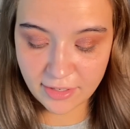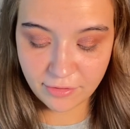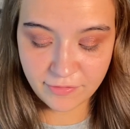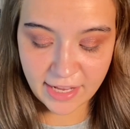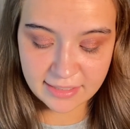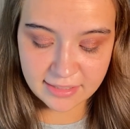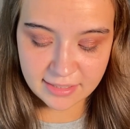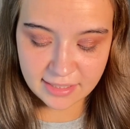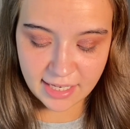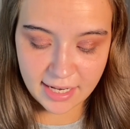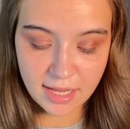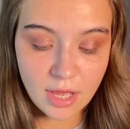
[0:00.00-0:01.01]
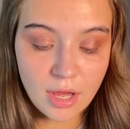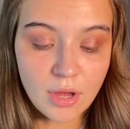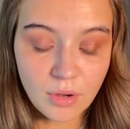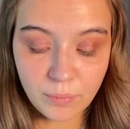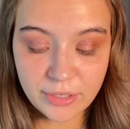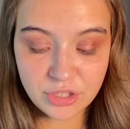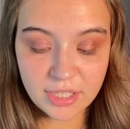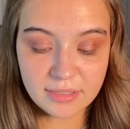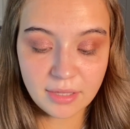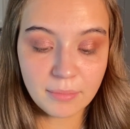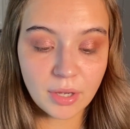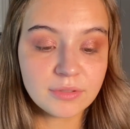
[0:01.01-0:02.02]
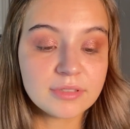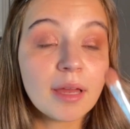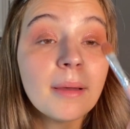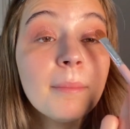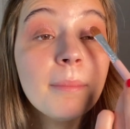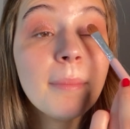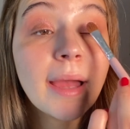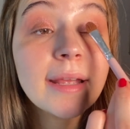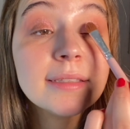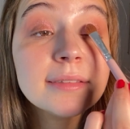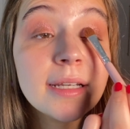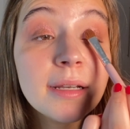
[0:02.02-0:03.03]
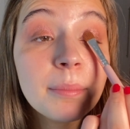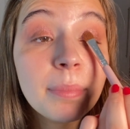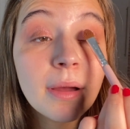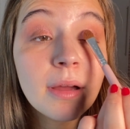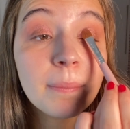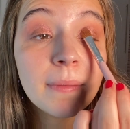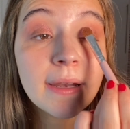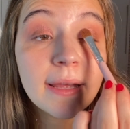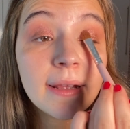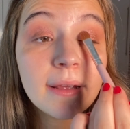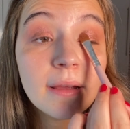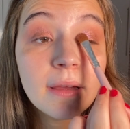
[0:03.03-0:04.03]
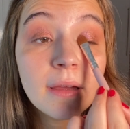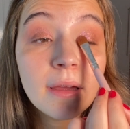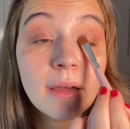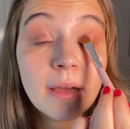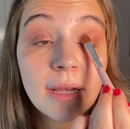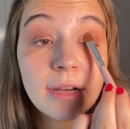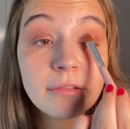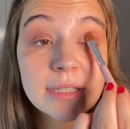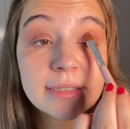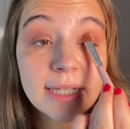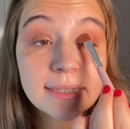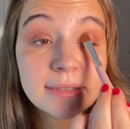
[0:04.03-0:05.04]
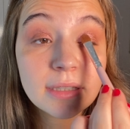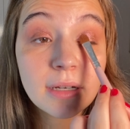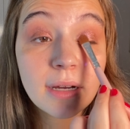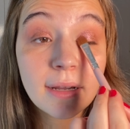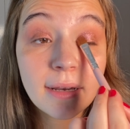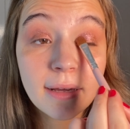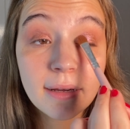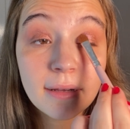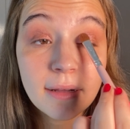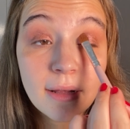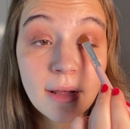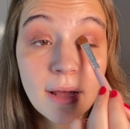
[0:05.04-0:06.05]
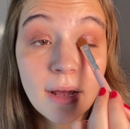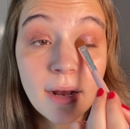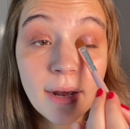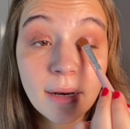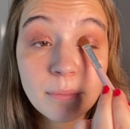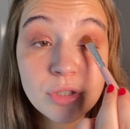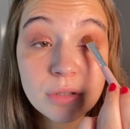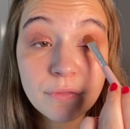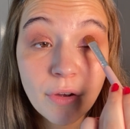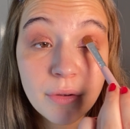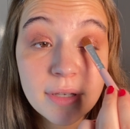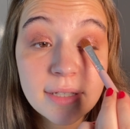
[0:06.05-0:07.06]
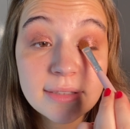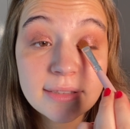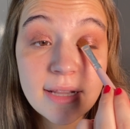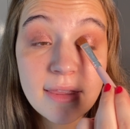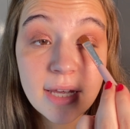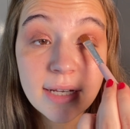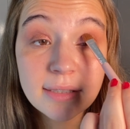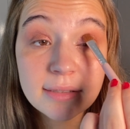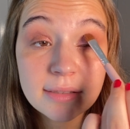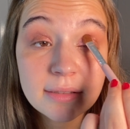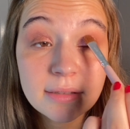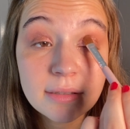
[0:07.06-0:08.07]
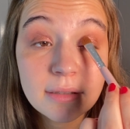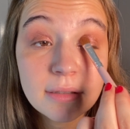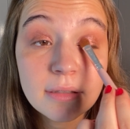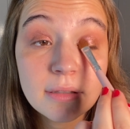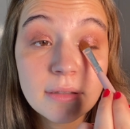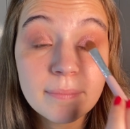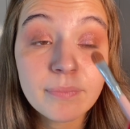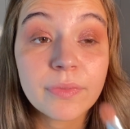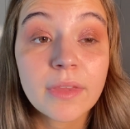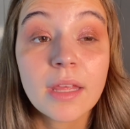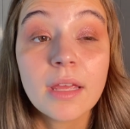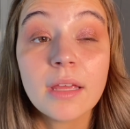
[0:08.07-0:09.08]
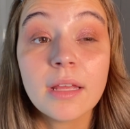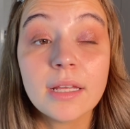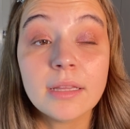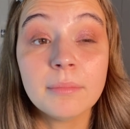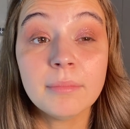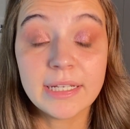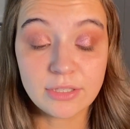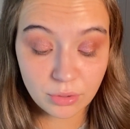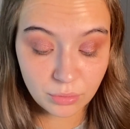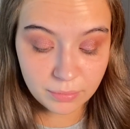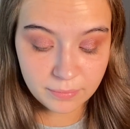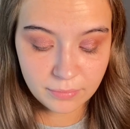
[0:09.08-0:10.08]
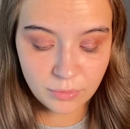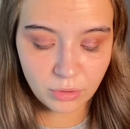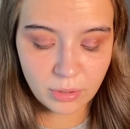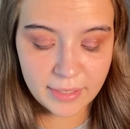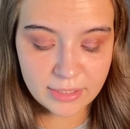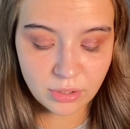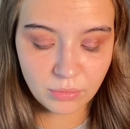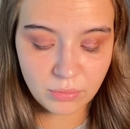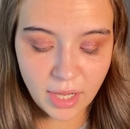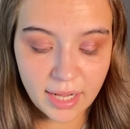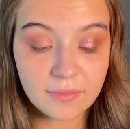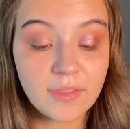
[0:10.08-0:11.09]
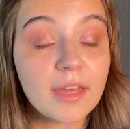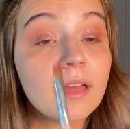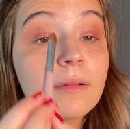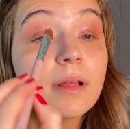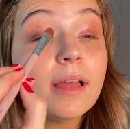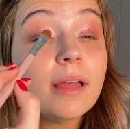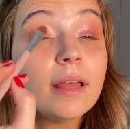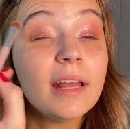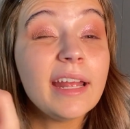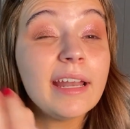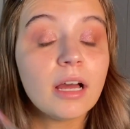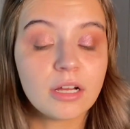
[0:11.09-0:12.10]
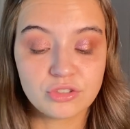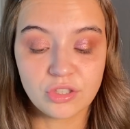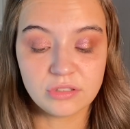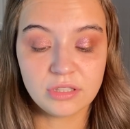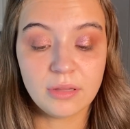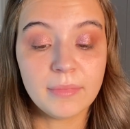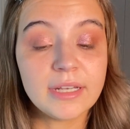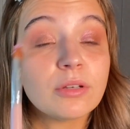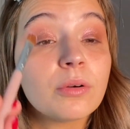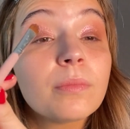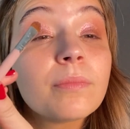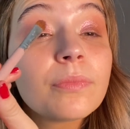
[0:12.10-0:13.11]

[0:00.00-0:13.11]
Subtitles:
Fantasy, which is the most amazing purpley iridescent colour, and I'm just focusing this in the middle, not the middle, like the inner, just to the middle.